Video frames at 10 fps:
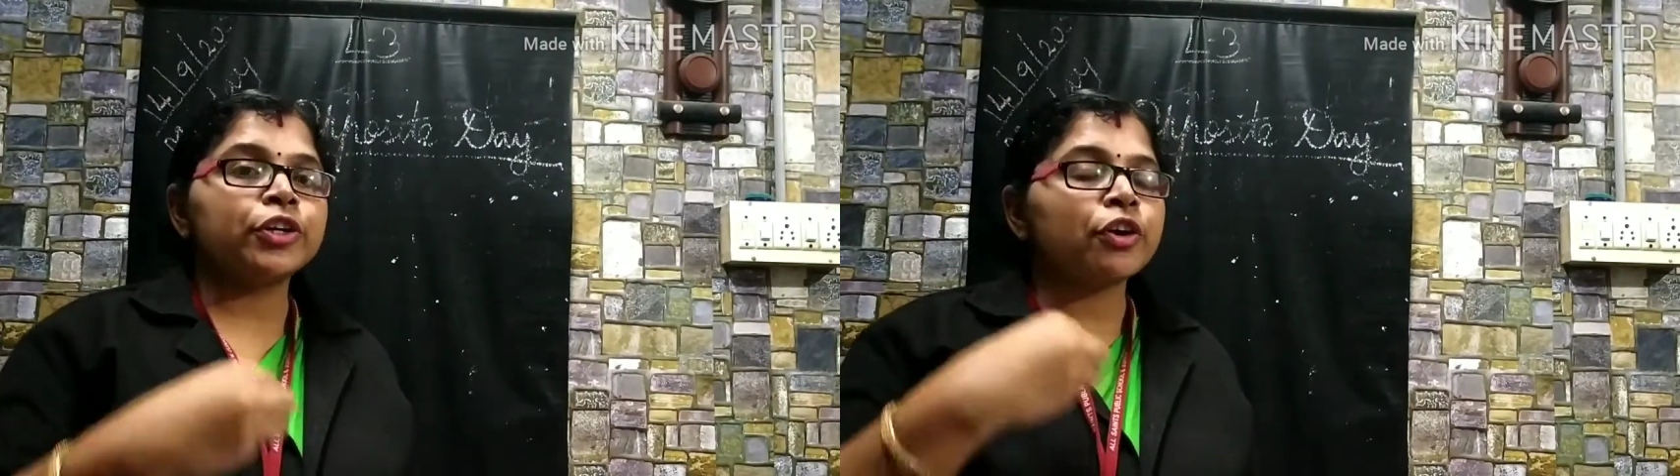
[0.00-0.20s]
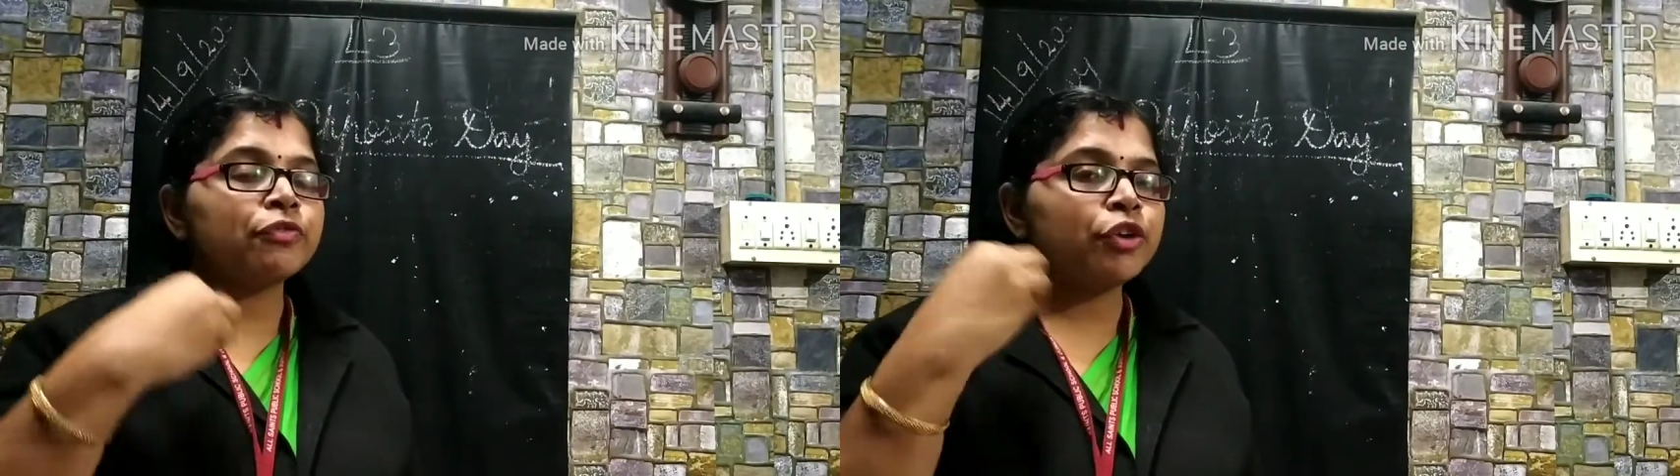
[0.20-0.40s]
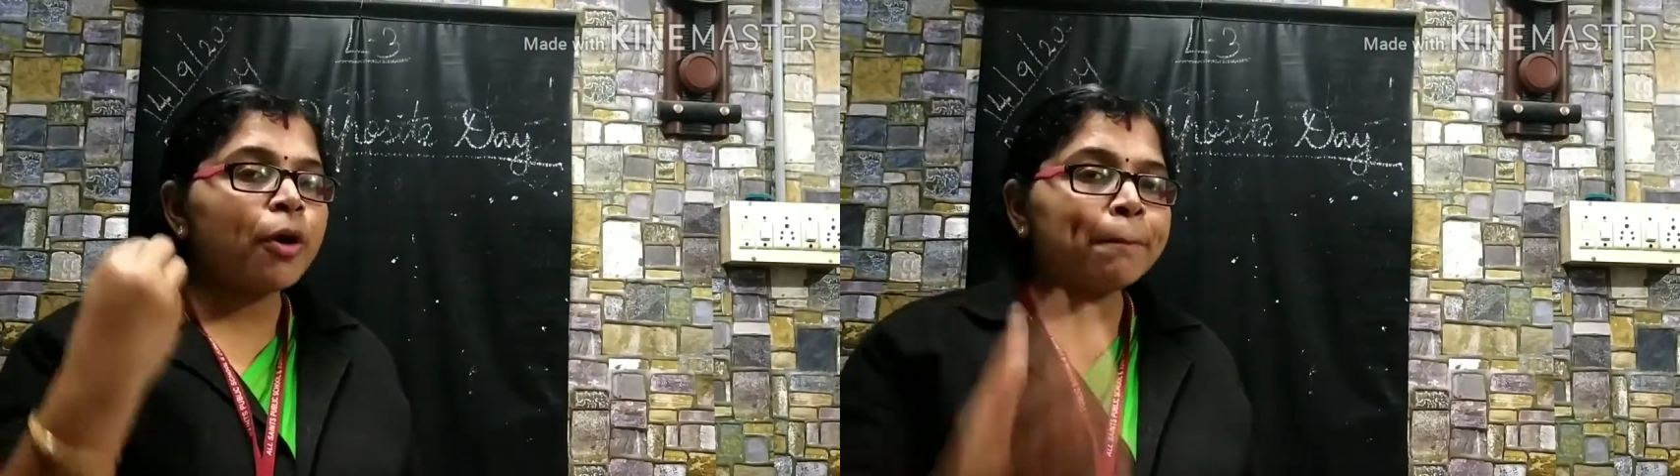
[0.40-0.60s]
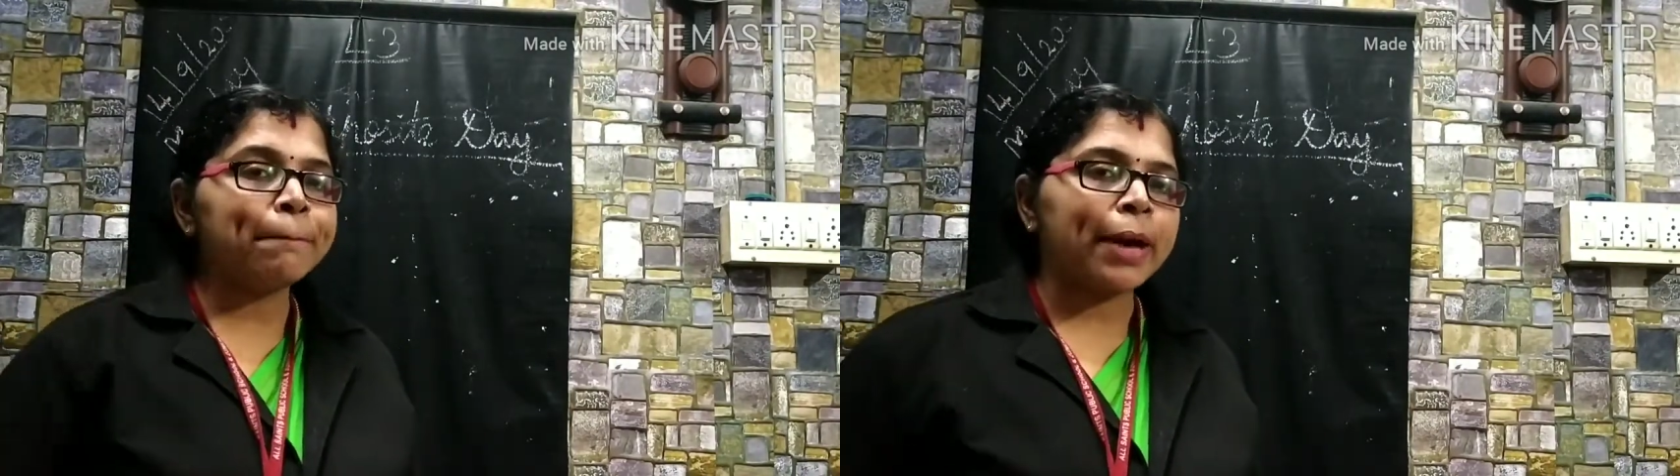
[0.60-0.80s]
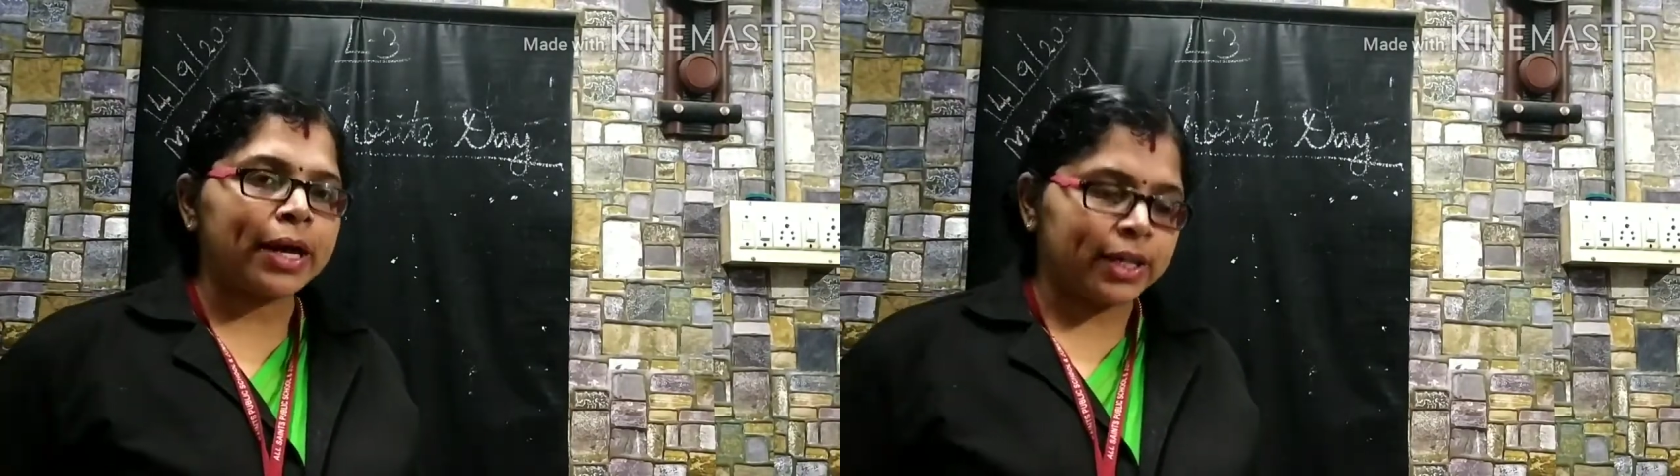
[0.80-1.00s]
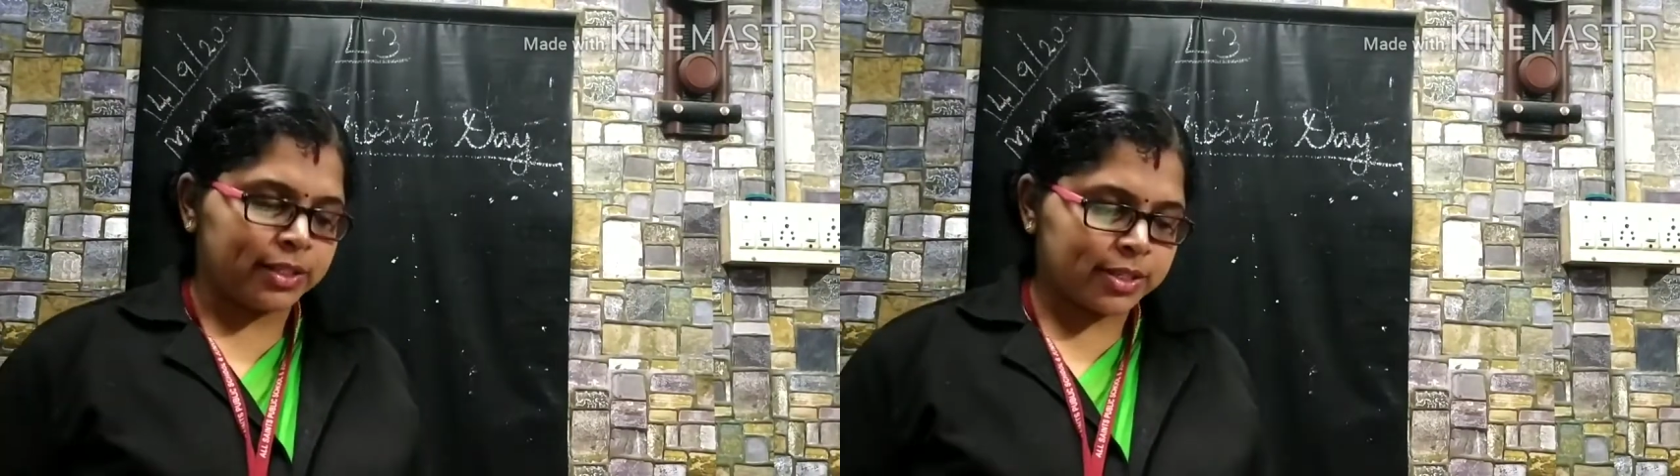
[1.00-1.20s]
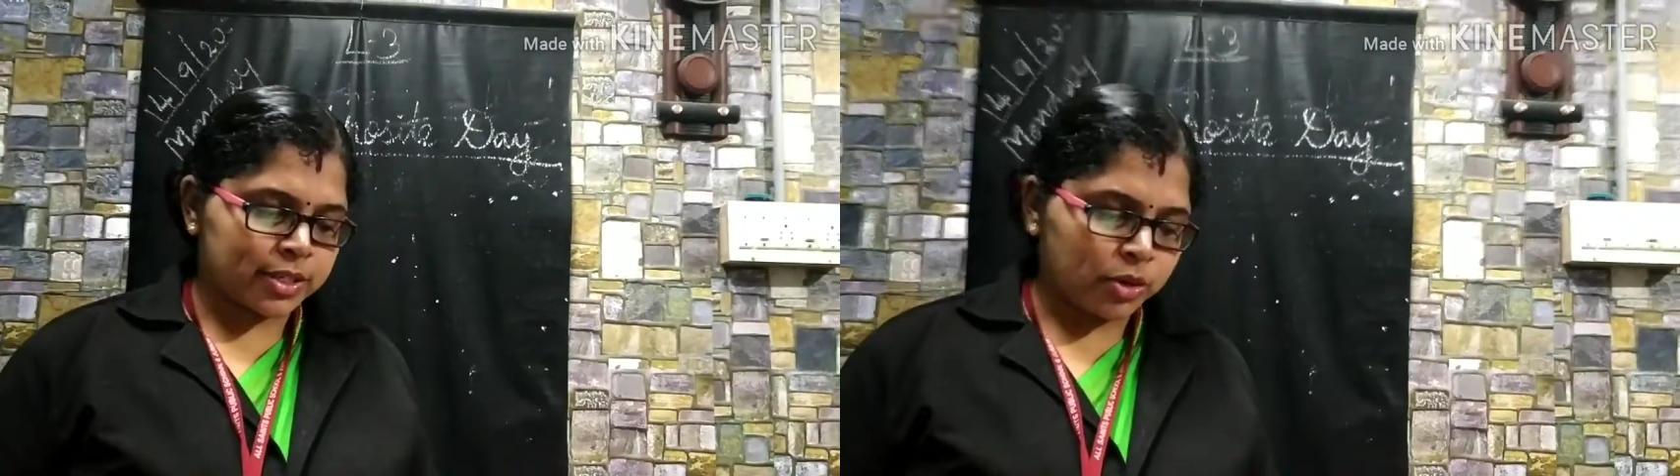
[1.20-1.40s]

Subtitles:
of your parents.